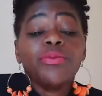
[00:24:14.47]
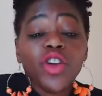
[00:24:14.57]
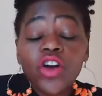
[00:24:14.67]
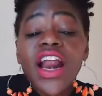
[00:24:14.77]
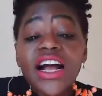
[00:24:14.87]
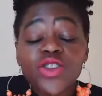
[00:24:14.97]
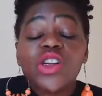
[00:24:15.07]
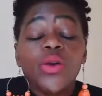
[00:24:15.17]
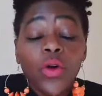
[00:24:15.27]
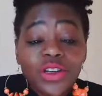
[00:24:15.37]
don't
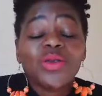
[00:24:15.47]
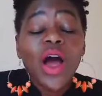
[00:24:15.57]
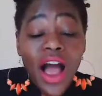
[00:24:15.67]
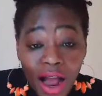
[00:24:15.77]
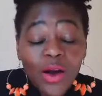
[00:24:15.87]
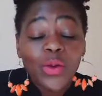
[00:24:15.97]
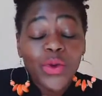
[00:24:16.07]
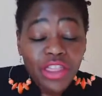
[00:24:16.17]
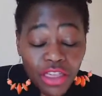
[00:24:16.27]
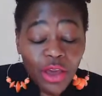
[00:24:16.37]
actually want to hang out
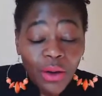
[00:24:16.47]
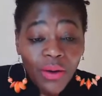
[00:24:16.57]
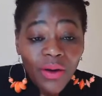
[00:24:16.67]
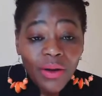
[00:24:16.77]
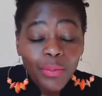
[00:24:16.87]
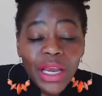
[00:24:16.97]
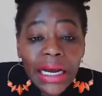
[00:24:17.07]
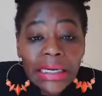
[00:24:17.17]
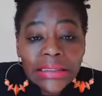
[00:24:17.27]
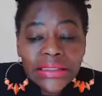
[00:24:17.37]
with you,
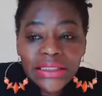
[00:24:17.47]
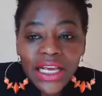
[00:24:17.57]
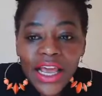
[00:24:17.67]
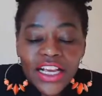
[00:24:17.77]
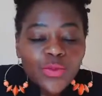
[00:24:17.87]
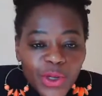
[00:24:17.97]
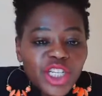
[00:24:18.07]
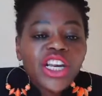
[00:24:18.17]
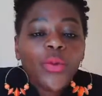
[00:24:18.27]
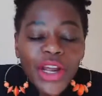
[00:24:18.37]
because
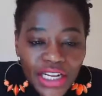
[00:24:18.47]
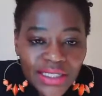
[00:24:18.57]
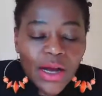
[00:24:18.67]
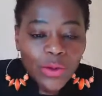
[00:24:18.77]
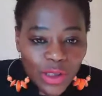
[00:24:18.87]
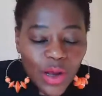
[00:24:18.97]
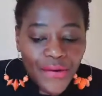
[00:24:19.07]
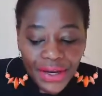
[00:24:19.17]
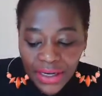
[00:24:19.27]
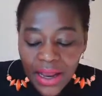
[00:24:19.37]
especially when it's
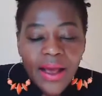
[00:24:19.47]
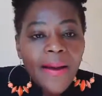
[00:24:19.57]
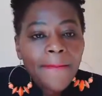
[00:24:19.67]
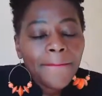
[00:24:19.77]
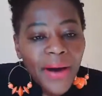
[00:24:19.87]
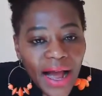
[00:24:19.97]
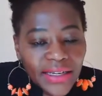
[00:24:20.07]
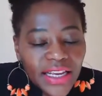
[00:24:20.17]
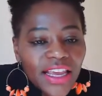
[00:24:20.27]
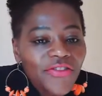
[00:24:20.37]
outside.
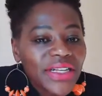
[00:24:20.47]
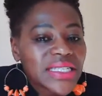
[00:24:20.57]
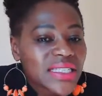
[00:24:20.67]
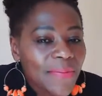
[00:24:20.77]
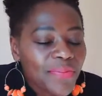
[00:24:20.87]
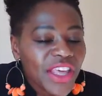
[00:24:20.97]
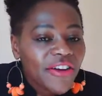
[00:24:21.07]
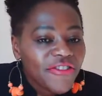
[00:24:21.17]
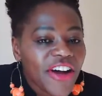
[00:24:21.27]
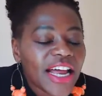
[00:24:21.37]
But if it's
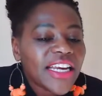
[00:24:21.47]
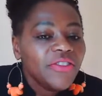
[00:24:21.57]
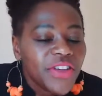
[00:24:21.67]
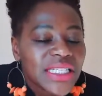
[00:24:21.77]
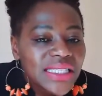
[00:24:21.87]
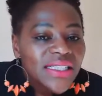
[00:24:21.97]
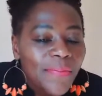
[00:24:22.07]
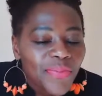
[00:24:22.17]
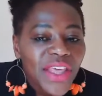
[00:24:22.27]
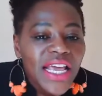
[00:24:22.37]
something fun, if it's
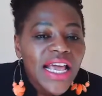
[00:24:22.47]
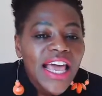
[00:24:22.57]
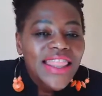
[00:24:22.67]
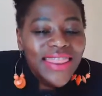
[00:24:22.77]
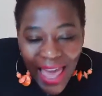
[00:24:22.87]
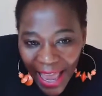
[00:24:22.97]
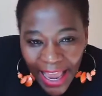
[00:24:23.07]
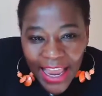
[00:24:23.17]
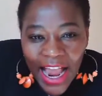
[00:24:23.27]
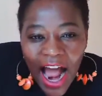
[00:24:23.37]
something
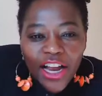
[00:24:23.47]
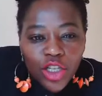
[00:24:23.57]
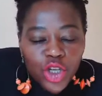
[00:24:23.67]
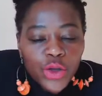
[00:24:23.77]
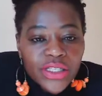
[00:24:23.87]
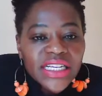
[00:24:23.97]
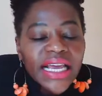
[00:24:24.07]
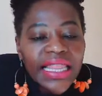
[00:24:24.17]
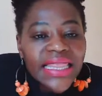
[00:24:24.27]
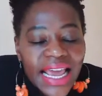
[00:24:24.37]
they are
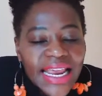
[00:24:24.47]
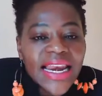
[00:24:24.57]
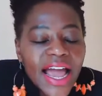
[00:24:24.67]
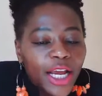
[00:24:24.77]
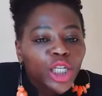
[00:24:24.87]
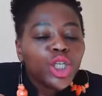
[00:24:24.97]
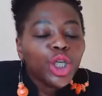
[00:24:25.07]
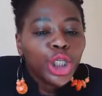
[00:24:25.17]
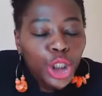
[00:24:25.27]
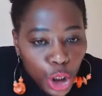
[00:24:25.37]
choosing and they like
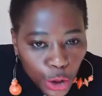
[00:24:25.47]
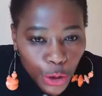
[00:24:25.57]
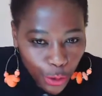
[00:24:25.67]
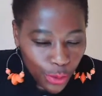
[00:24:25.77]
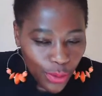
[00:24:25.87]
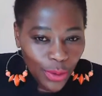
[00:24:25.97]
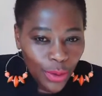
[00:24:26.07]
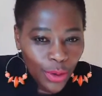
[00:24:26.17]
to do,